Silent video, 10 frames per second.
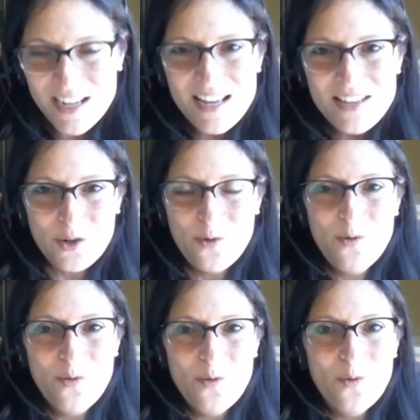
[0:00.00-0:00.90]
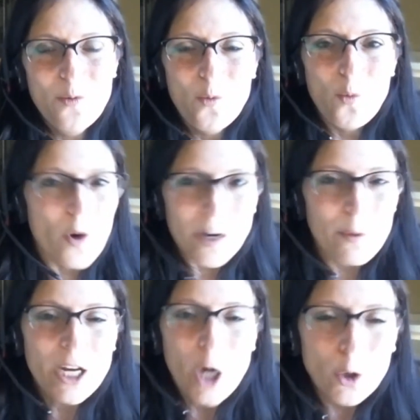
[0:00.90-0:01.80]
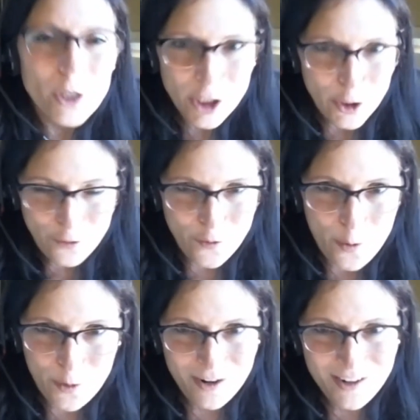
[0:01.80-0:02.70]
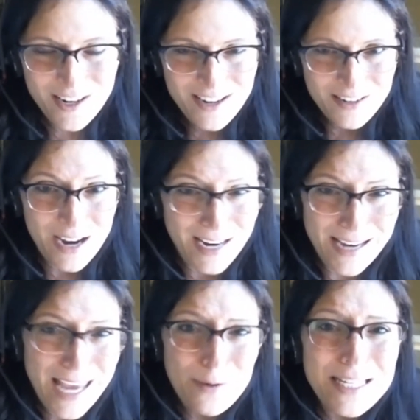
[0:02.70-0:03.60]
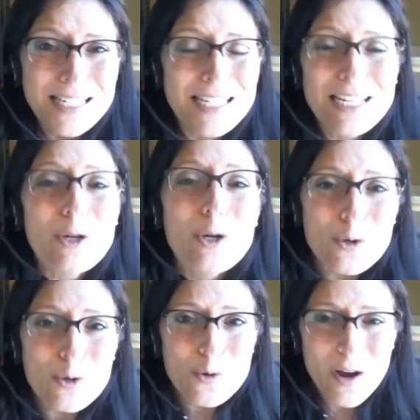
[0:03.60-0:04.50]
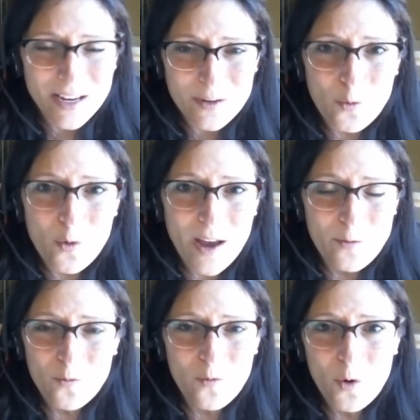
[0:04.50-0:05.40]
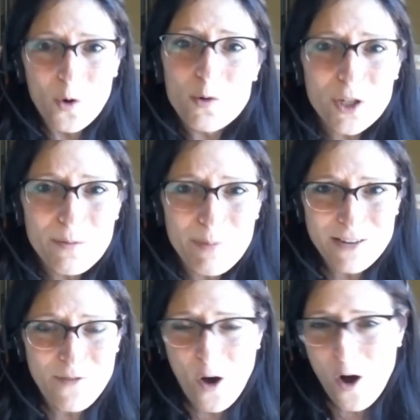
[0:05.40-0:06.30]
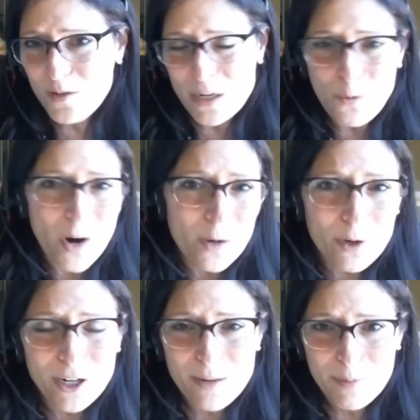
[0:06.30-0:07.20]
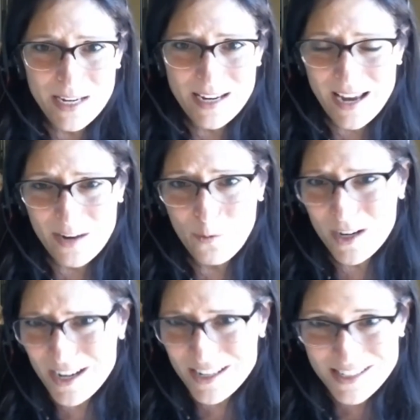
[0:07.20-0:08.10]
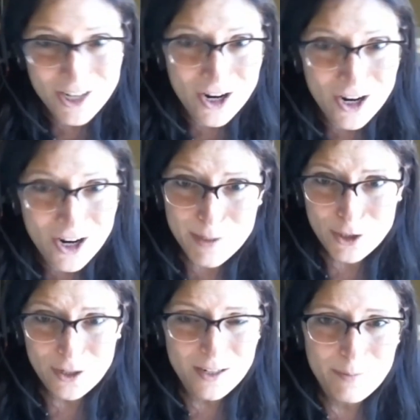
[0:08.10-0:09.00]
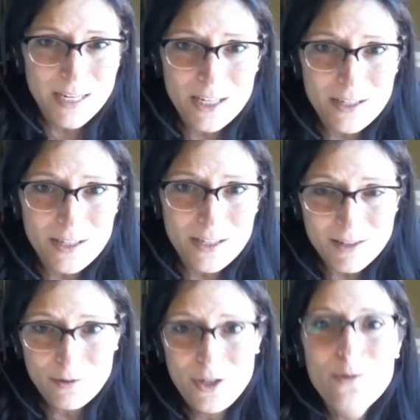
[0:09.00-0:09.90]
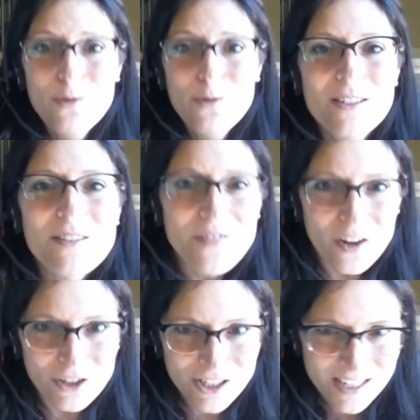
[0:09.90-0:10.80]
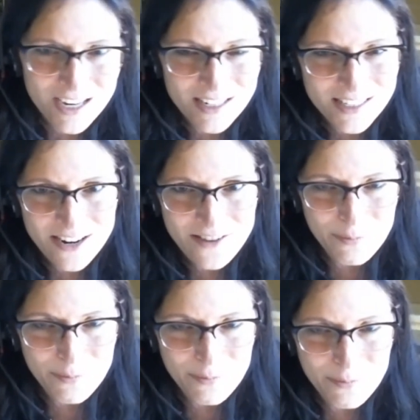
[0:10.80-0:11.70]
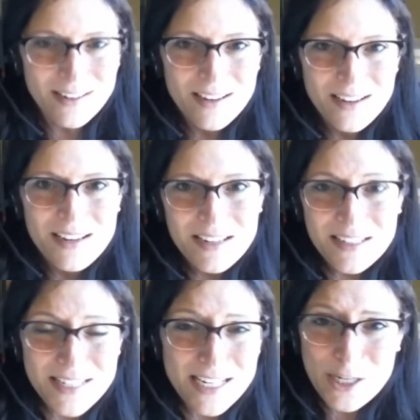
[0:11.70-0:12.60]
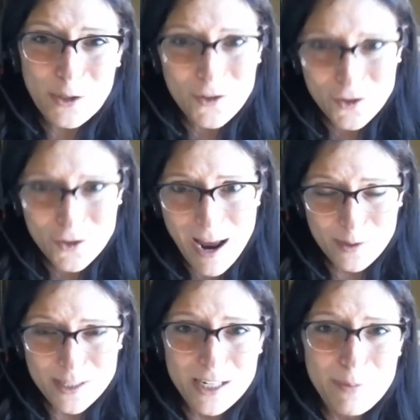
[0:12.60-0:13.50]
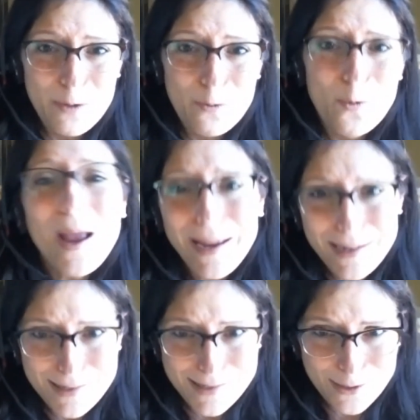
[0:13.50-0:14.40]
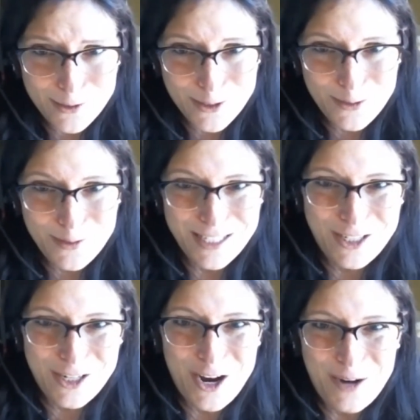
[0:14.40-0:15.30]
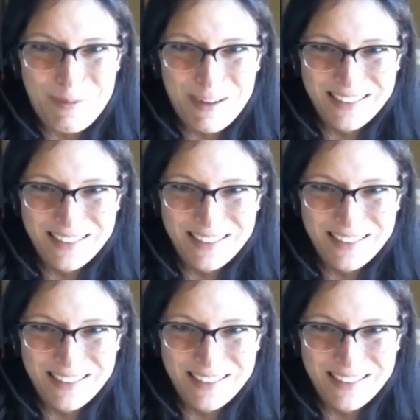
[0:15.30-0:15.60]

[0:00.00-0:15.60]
So we can only go forward. I can't wait to see who and who's going to be involved and where we're going to be and what kinds of documents are going to be, used to divulge this kind of stuff. But 10 years from now, it's going to be way easier to do this job.